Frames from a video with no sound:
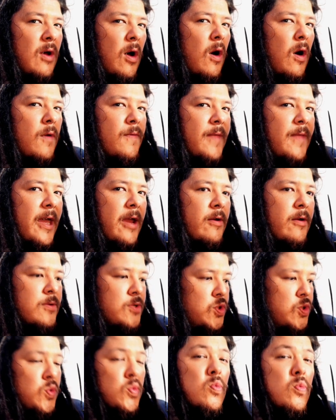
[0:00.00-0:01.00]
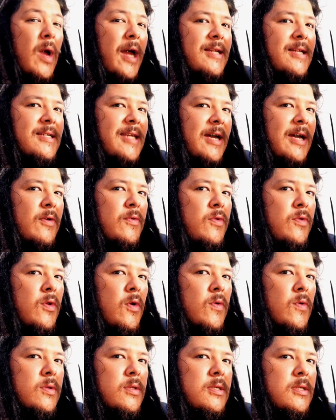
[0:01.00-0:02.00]
on there to write down
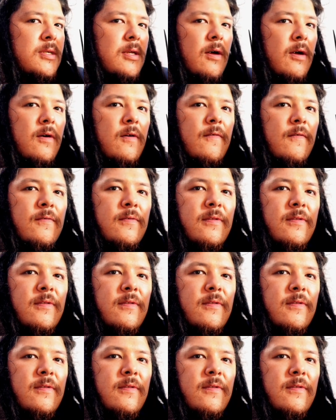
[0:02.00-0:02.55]
notes on